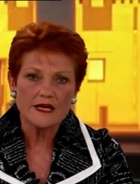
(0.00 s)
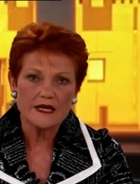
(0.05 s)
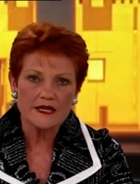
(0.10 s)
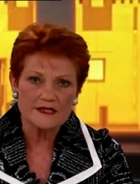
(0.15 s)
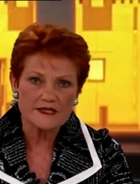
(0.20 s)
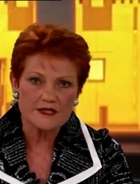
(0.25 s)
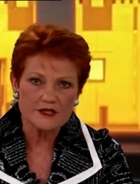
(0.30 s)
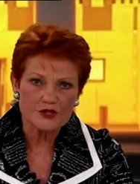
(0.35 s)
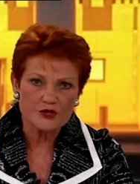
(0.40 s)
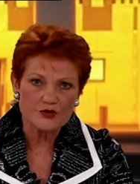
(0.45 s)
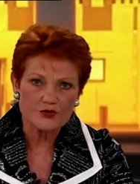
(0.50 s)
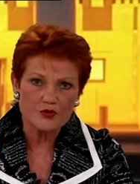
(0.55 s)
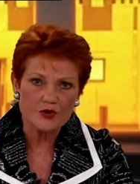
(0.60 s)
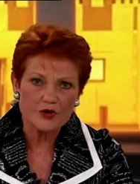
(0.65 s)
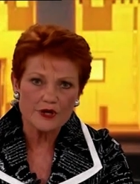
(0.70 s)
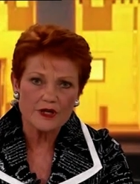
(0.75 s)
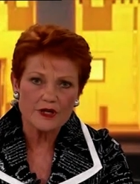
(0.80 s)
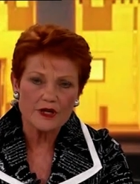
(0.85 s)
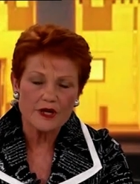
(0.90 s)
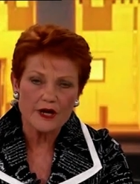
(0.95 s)
is
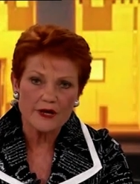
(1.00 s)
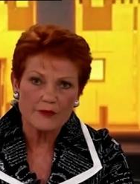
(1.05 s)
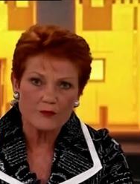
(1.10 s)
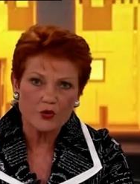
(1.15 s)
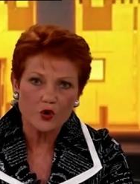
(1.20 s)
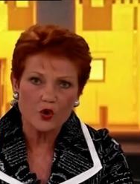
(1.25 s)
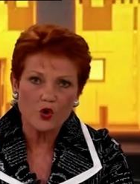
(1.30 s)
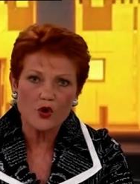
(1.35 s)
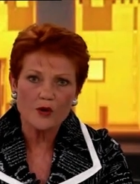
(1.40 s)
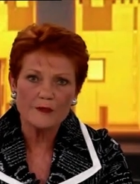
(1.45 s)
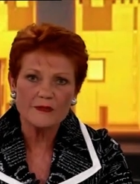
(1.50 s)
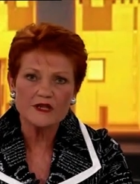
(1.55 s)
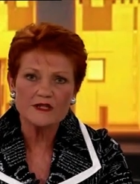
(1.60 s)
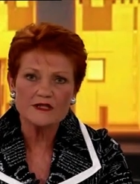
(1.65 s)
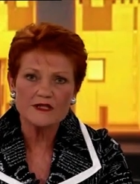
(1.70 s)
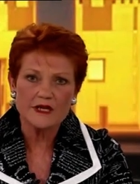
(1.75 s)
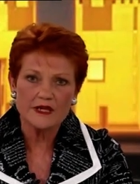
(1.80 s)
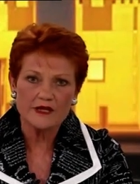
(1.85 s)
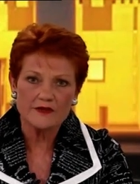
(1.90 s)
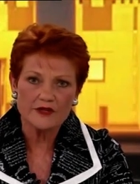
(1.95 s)
destroying
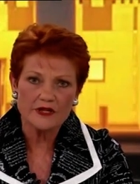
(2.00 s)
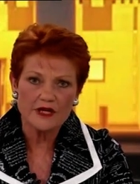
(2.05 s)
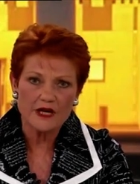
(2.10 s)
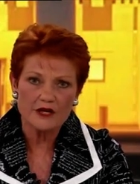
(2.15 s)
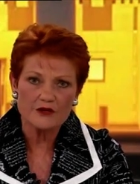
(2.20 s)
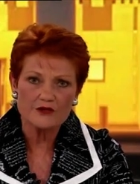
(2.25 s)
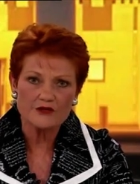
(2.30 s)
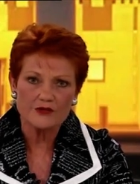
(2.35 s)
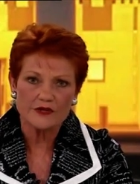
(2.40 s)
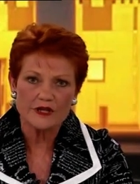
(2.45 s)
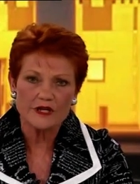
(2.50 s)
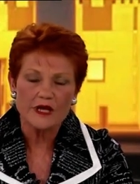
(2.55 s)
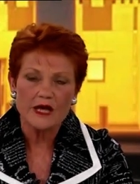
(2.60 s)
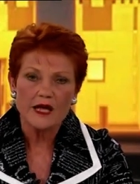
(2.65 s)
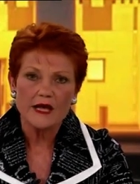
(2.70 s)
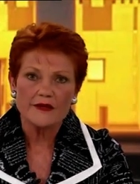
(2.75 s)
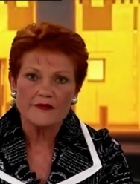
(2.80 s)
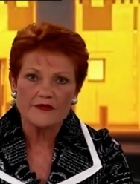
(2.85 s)
employment in the country.